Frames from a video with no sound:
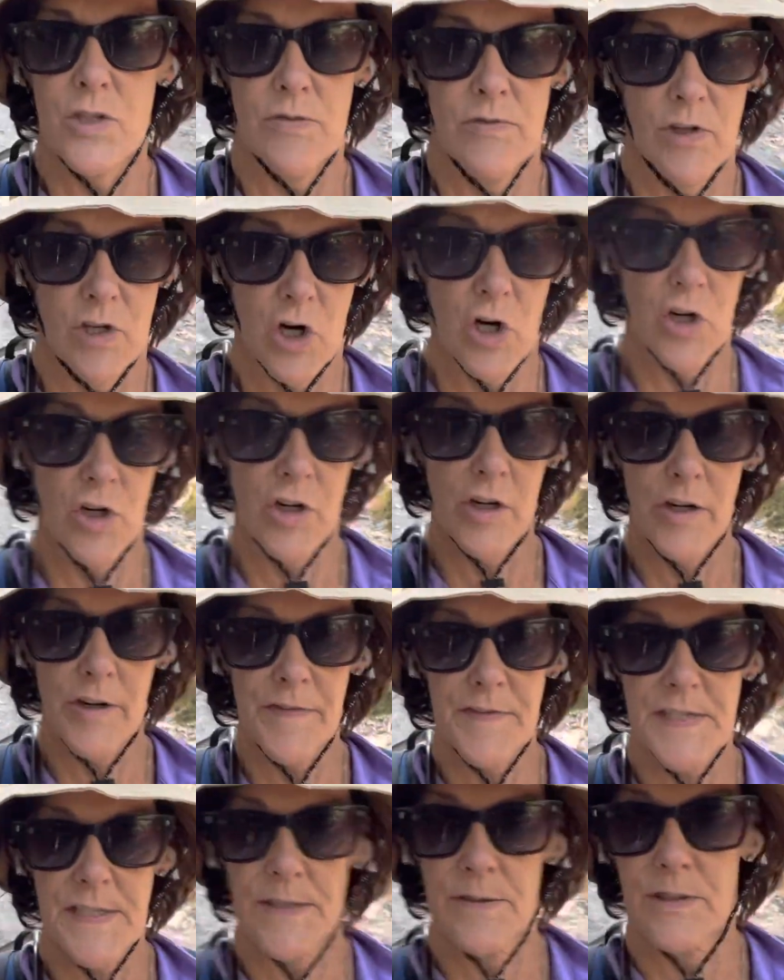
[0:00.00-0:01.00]

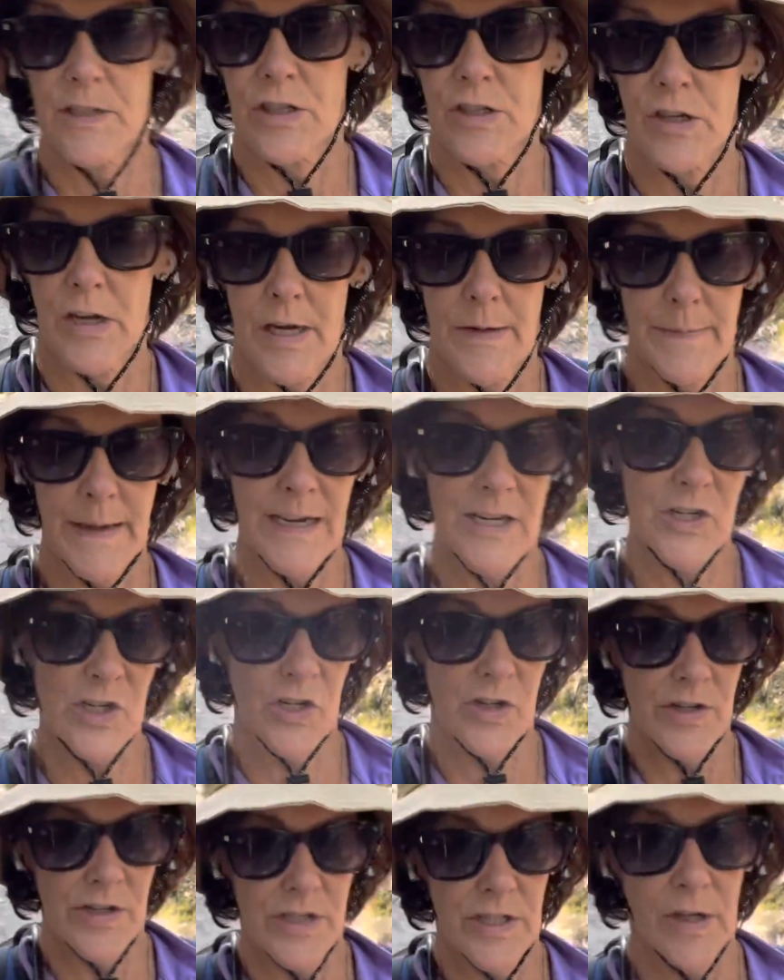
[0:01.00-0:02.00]
curves so that you can make
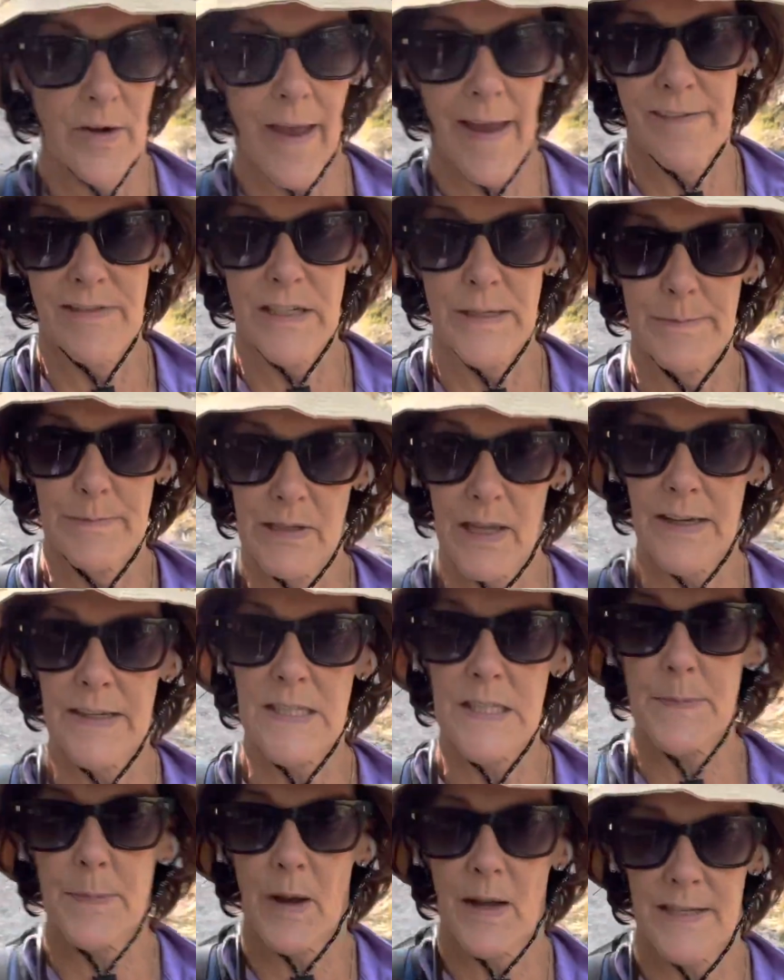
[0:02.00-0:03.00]
sure you don't have any blind
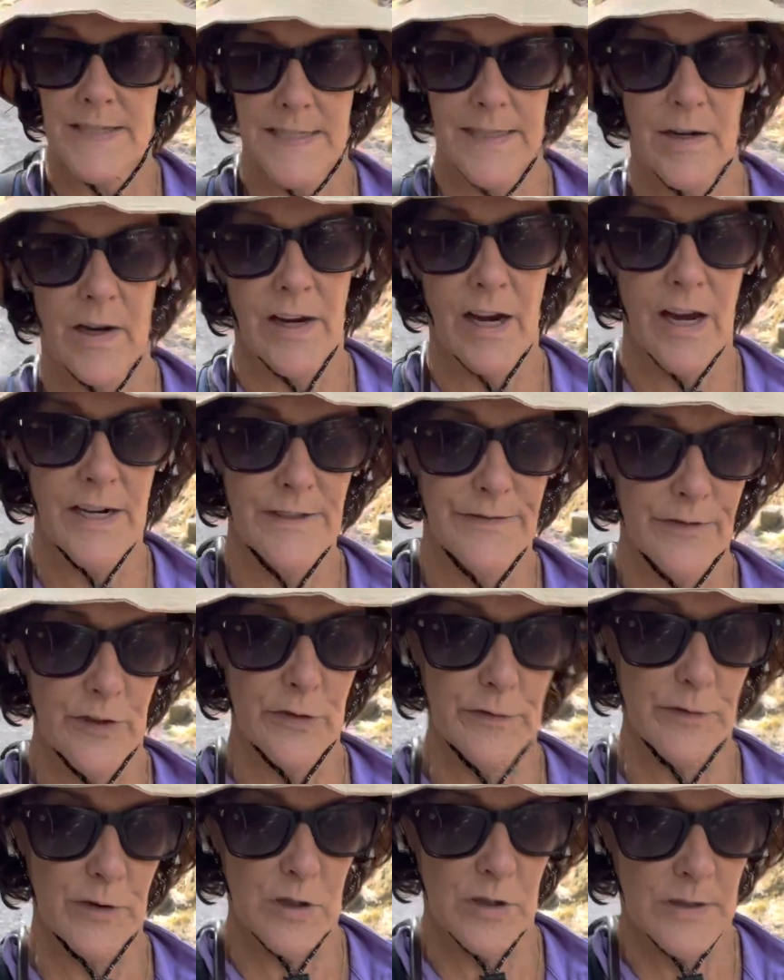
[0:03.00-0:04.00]
spots. So I kind of feel
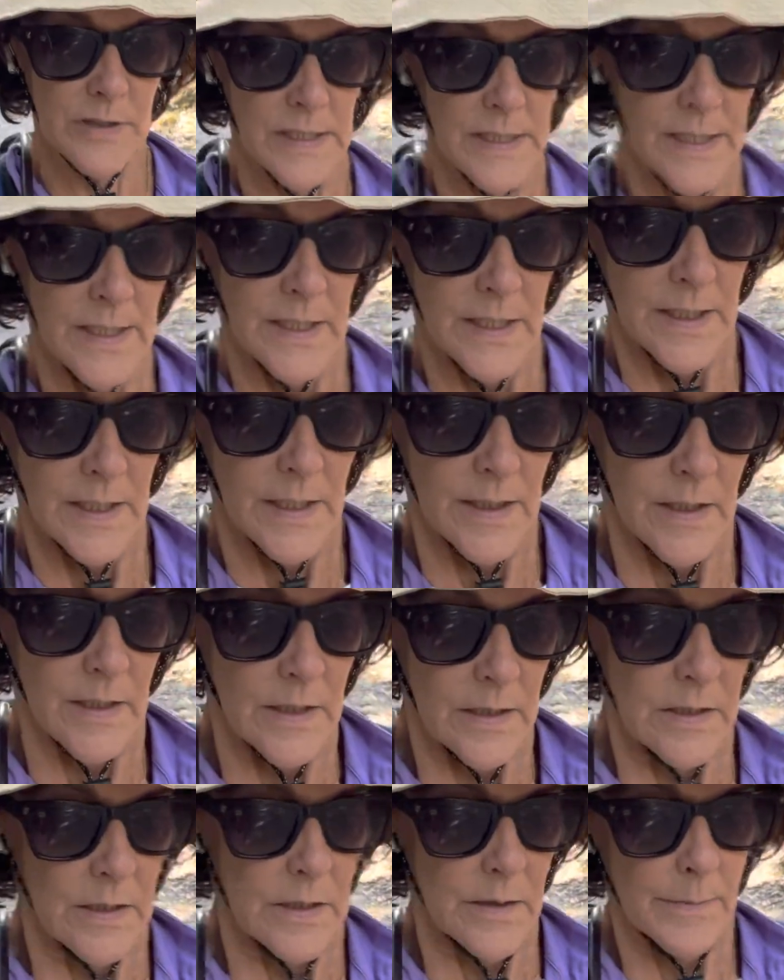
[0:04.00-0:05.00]
for
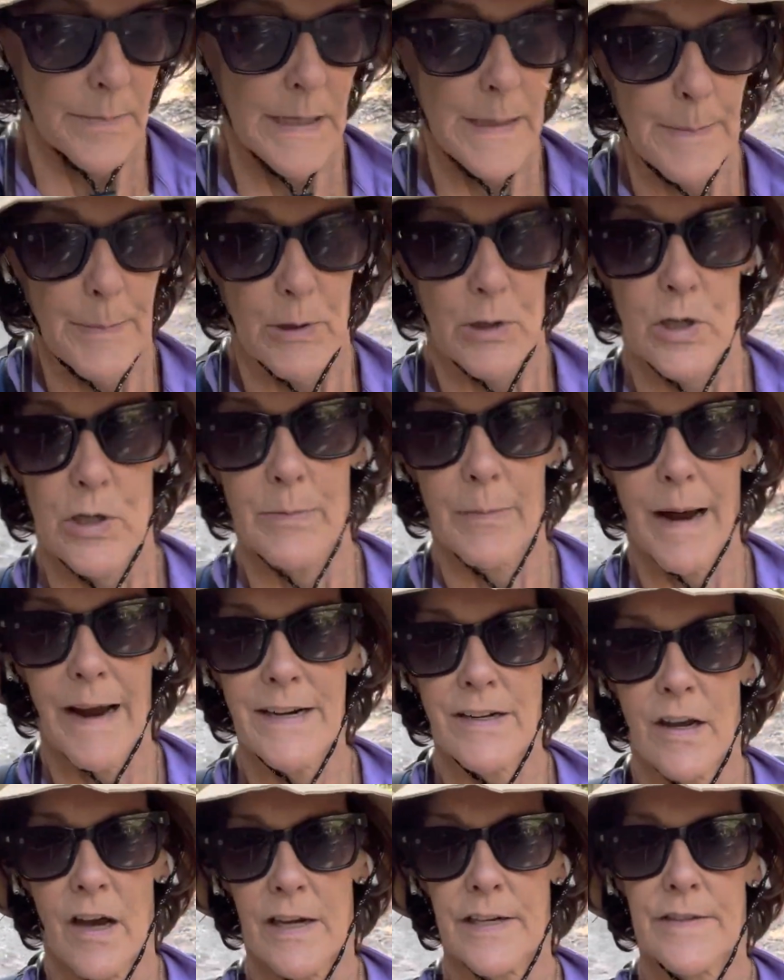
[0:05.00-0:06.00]
people who might
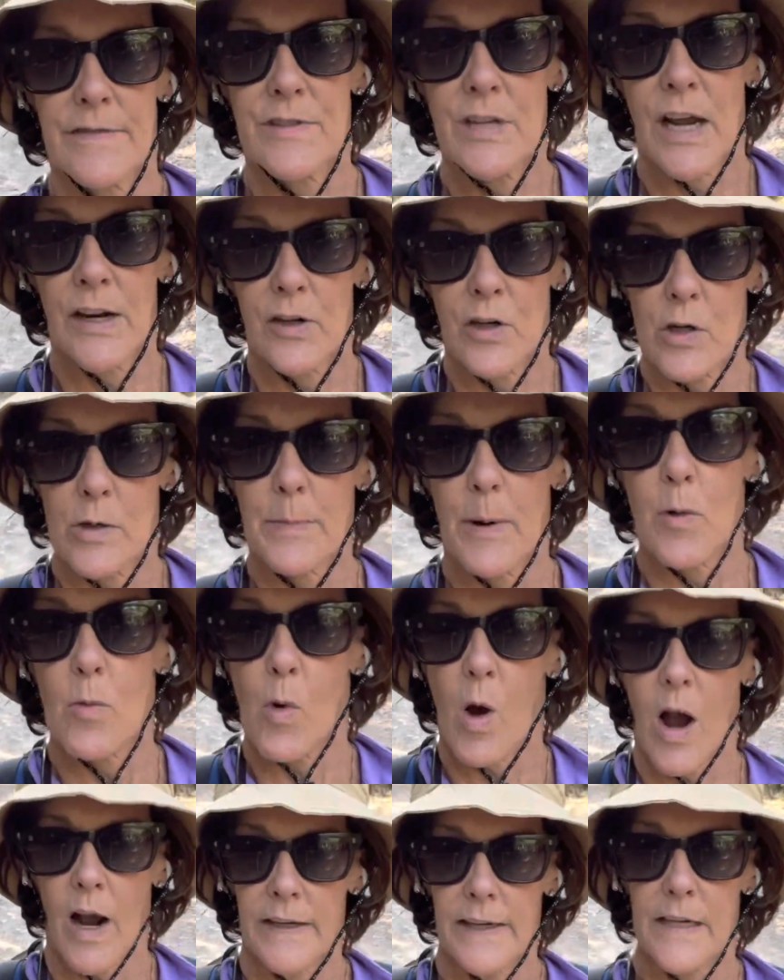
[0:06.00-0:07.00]
not have done urban
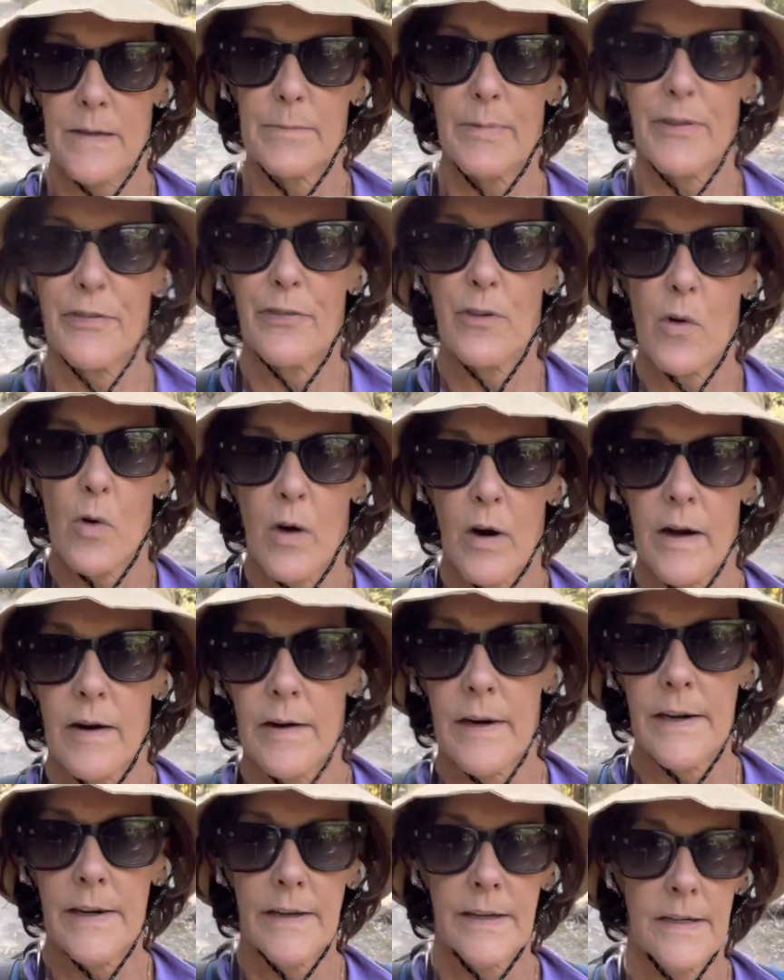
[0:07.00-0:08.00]
walking before,
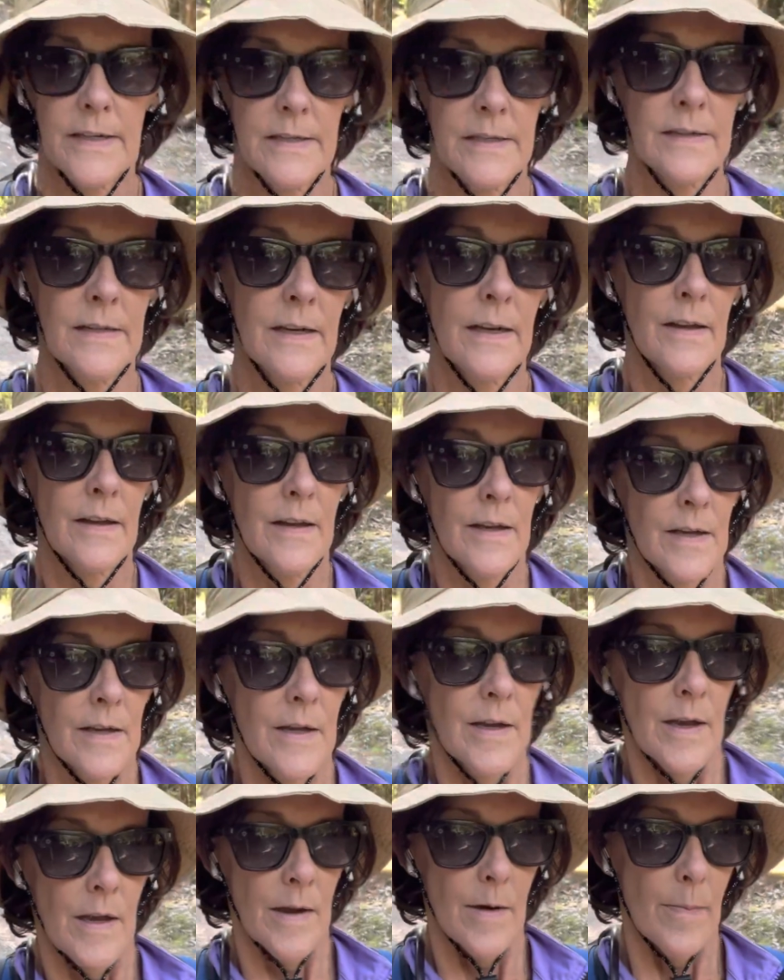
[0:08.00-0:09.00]

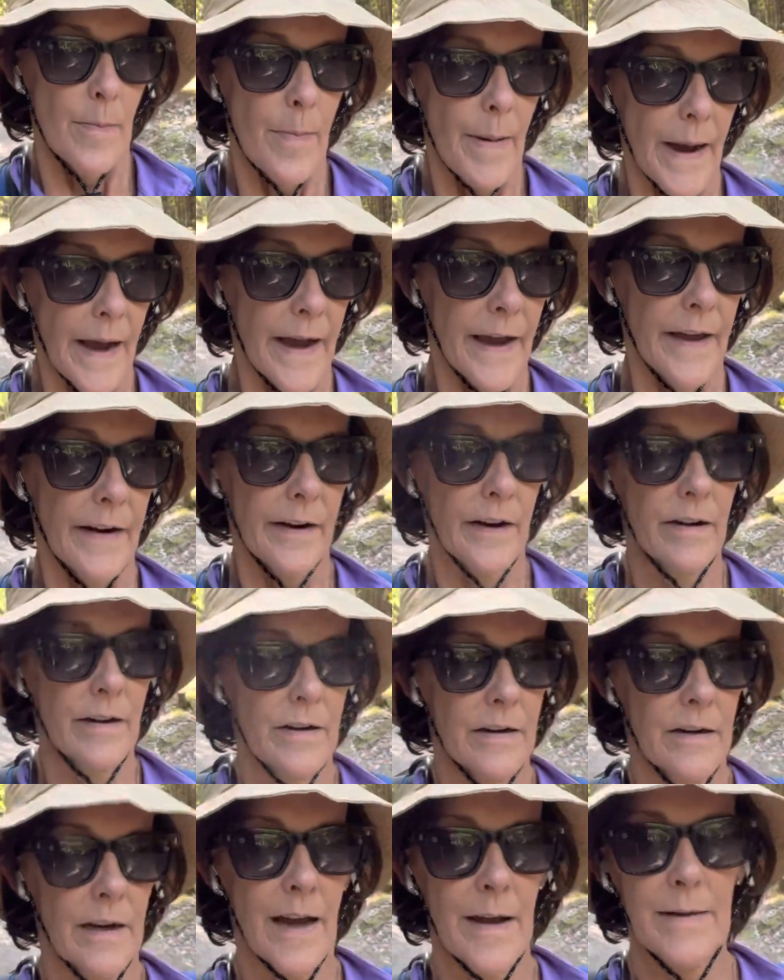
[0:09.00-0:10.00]
but
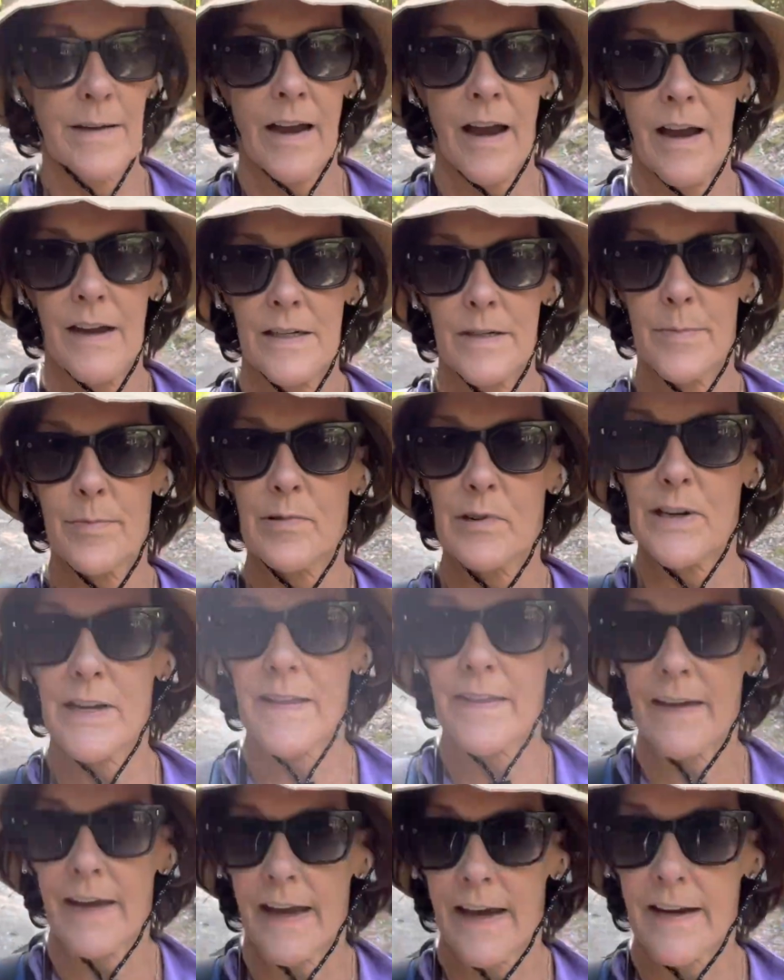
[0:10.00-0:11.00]
I'm kind of
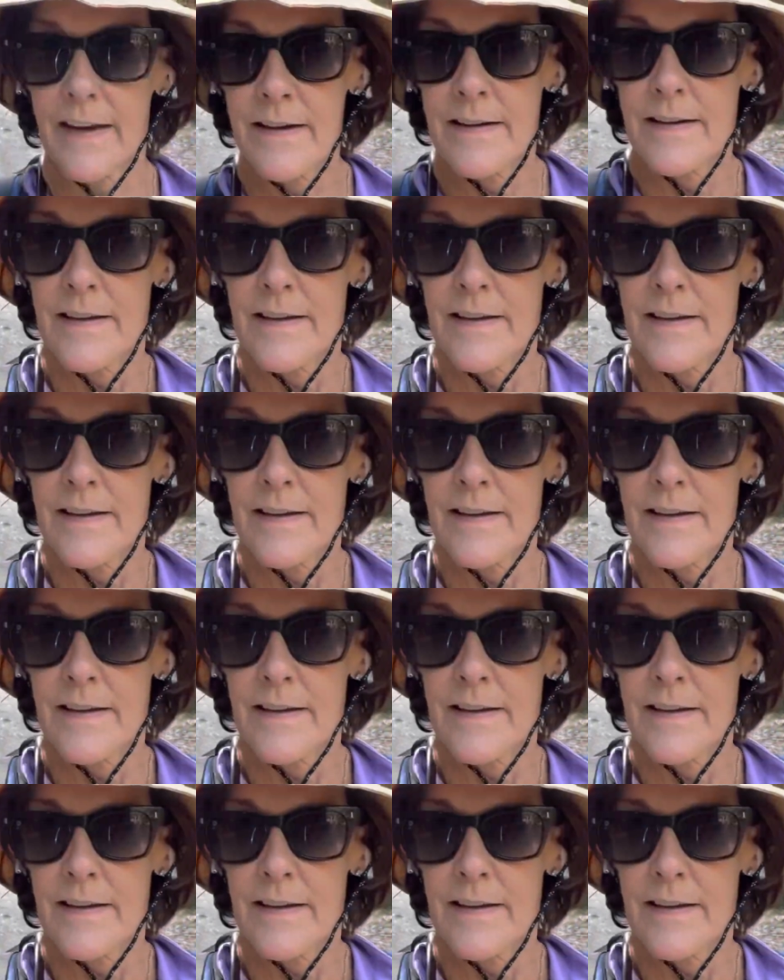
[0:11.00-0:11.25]
breathing